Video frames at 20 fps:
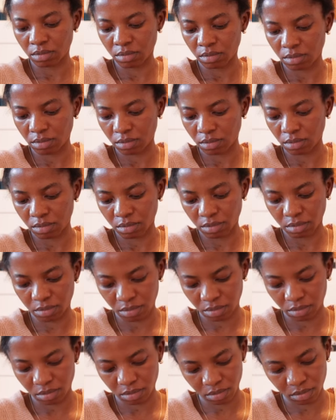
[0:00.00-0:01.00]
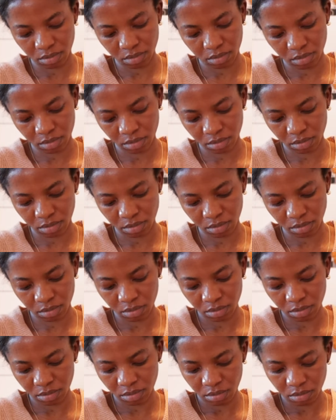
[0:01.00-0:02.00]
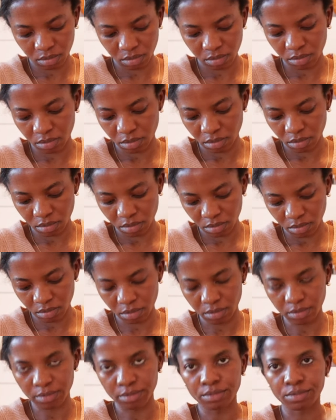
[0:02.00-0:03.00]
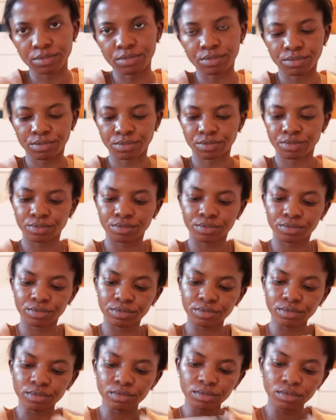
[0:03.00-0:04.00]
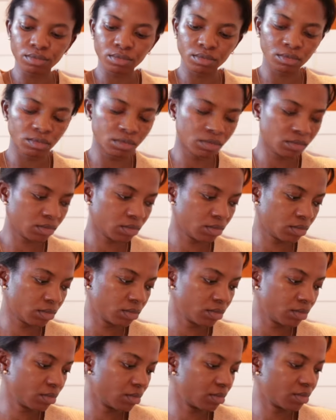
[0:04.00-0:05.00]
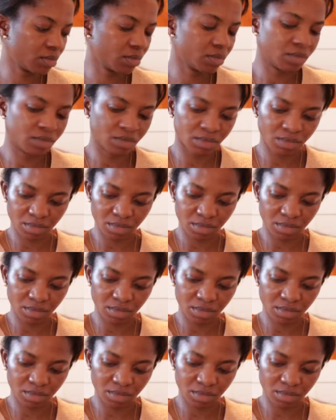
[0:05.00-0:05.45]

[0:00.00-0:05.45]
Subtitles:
No one is speaking in this clip.